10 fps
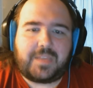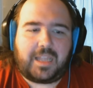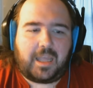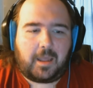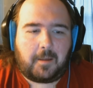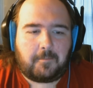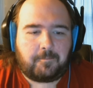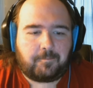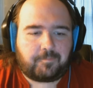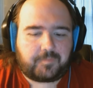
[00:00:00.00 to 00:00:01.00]
Um,
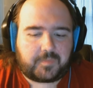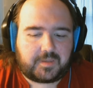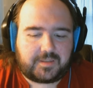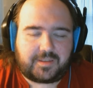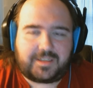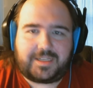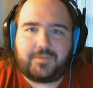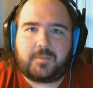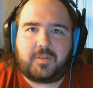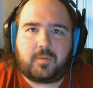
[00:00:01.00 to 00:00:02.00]
so they give
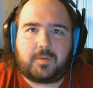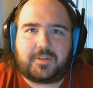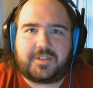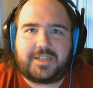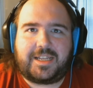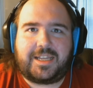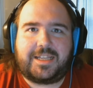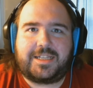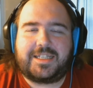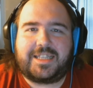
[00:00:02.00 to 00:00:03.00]
them to the one person,
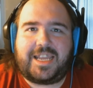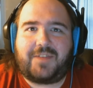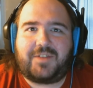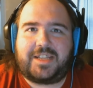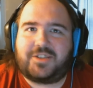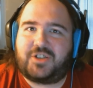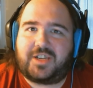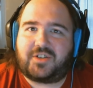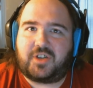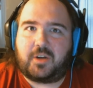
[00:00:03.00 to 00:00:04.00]
and they have to answer
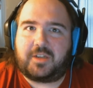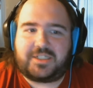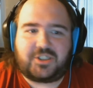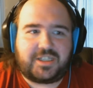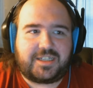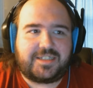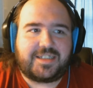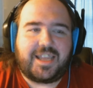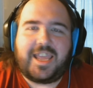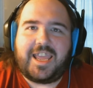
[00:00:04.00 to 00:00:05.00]
yes or no to each things
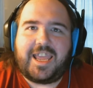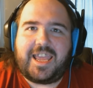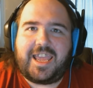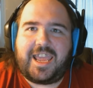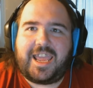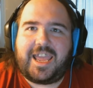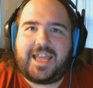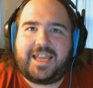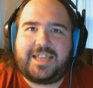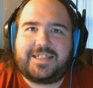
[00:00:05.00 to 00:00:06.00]

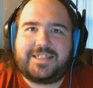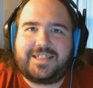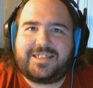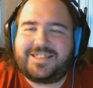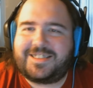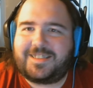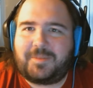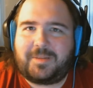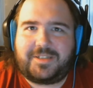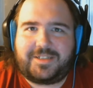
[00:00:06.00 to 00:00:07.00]
and and and, and
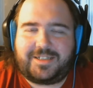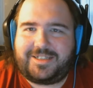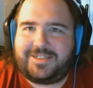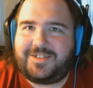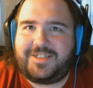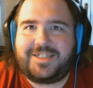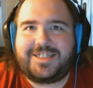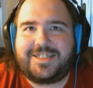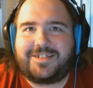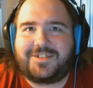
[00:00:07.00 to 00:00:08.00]
sometimes you get you know you get
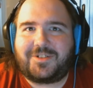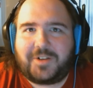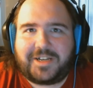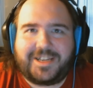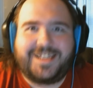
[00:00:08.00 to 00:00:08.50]
the little story.